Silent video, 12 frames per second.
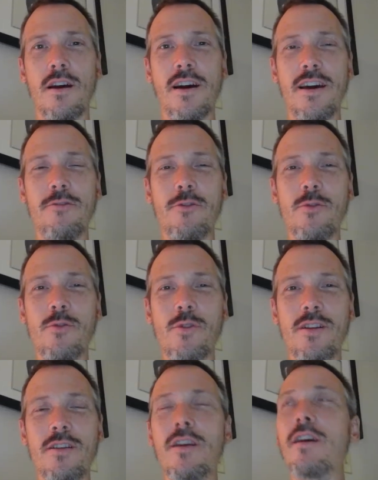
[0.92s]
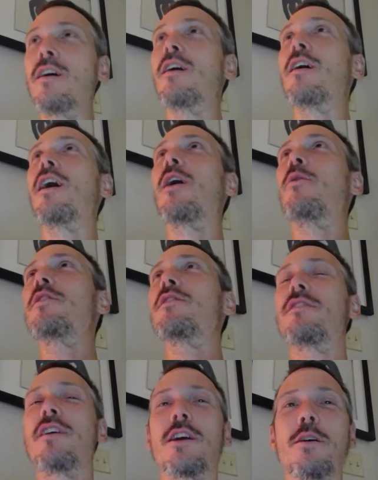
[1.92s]
Hi everyone. I wanted
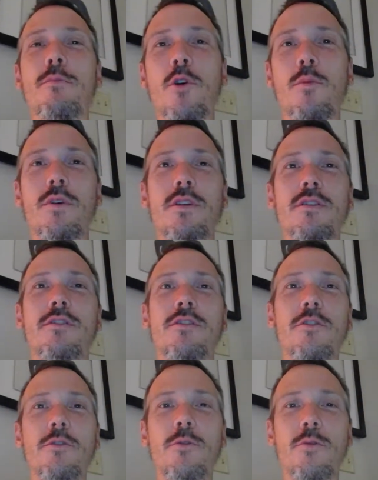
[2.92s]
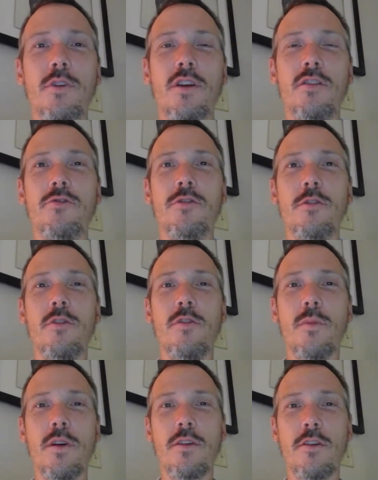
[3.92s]
to take a moment to
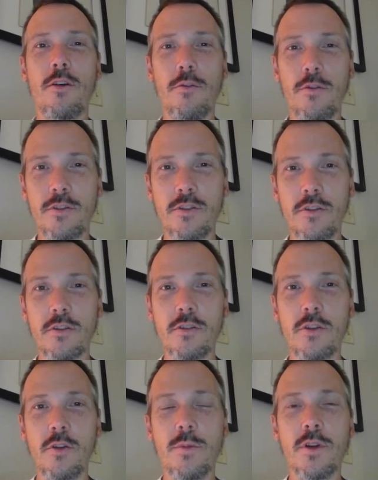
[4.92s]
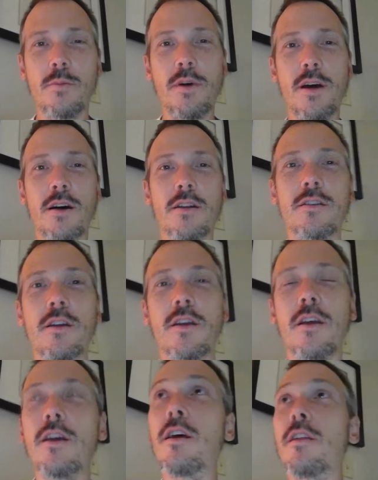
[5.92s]
introduce myself and talk a little bit about
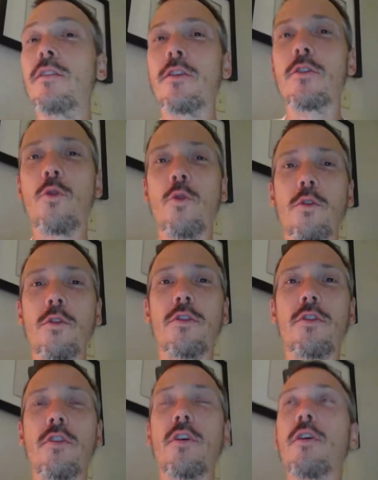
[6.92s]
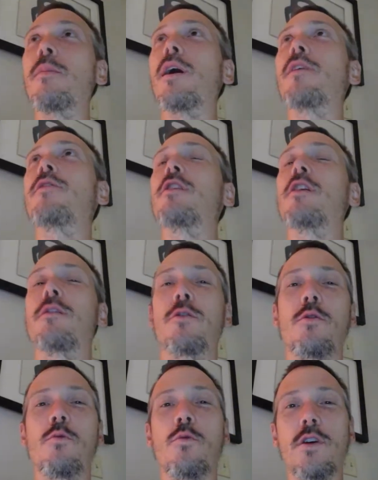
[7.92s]
this course, Math
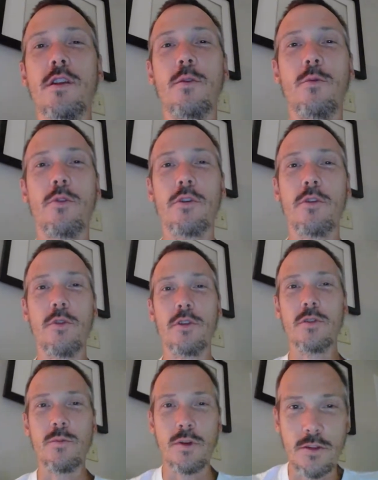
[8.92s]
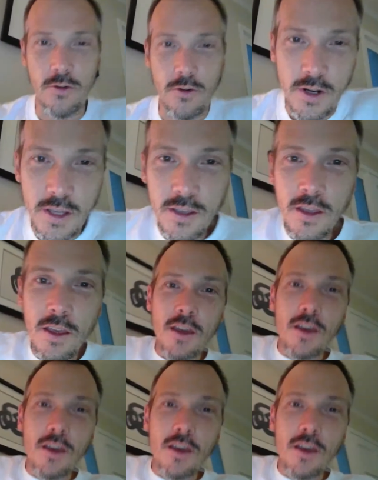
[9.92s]
1101, that we're going to be starting.